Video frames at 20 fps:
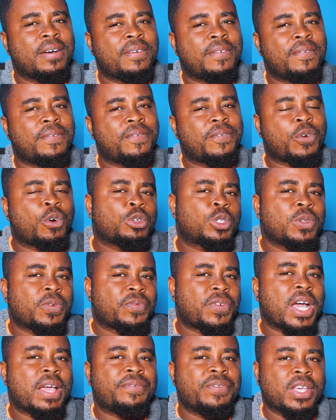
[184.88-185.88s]
four to
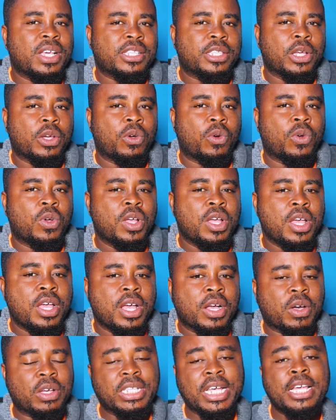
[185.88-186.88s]
five years ago
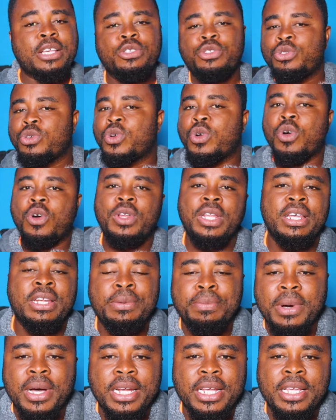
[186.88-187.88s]
because I used to call
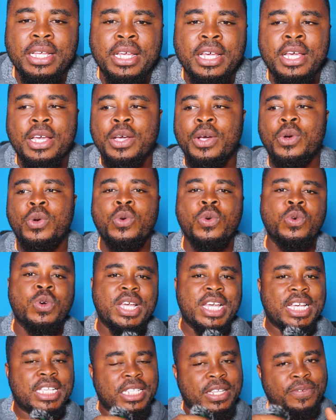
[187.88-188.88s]
anybody
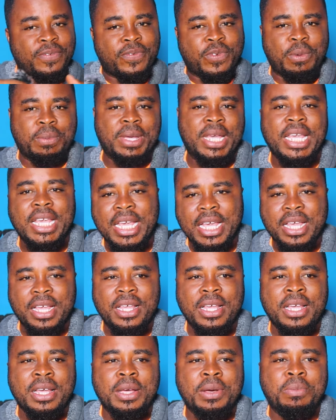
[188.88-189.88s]
who isn't from
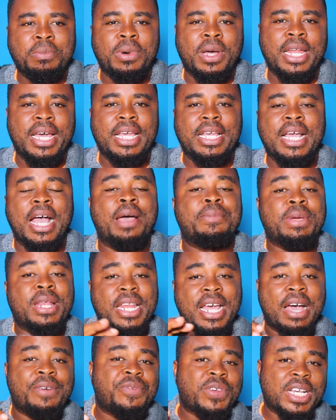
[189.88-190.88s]
here. But like, I
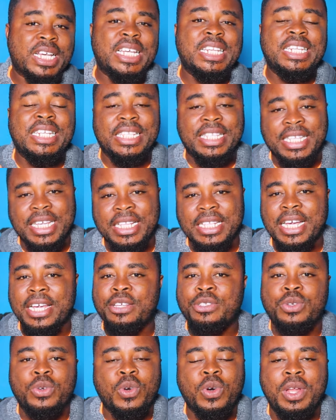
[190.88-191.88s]
mean, the African descent, I
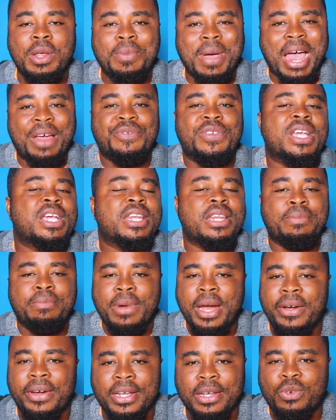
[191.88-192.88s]
used to call them African
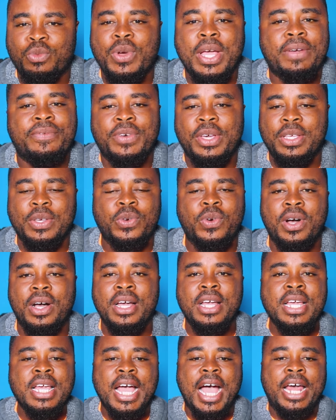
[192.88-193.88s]
American, wherever you
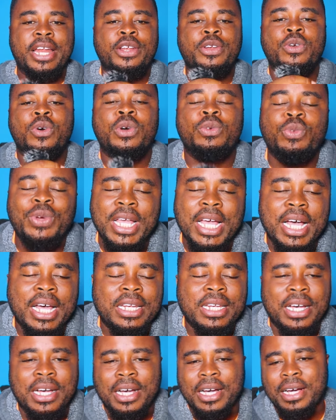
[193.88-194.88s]
are. I didn't know we
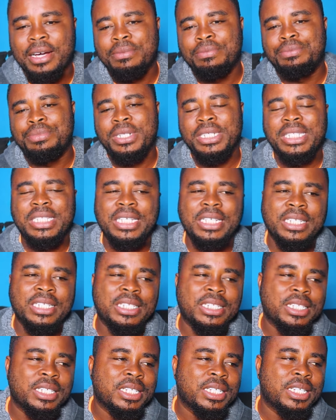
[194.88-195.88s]
had uh,
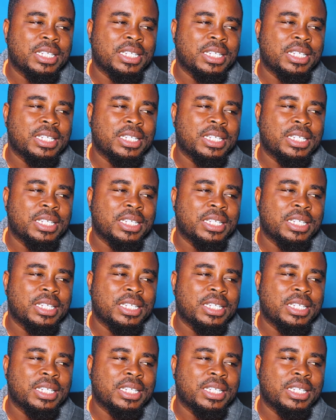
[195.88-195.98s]
British,